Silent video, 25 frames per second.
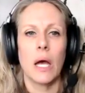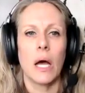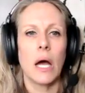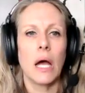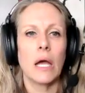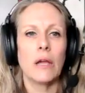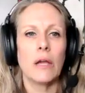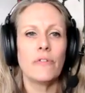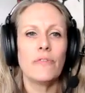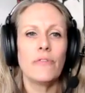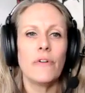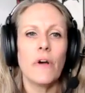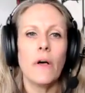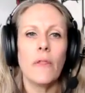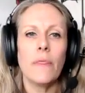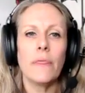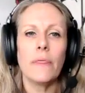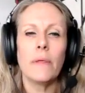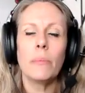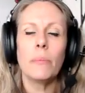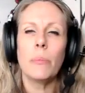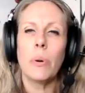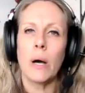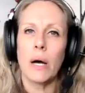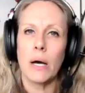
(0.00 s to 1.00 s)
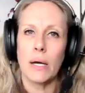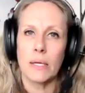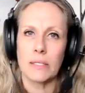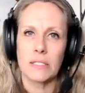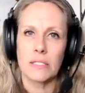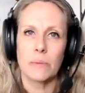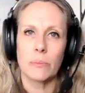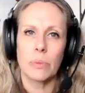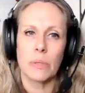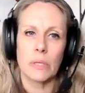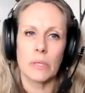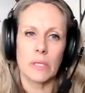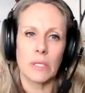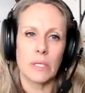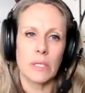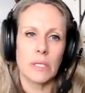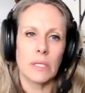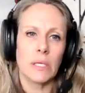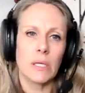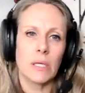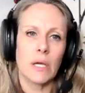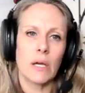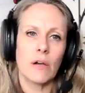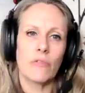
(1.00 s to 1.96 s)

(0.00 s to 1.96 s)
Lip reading: I felt the possibility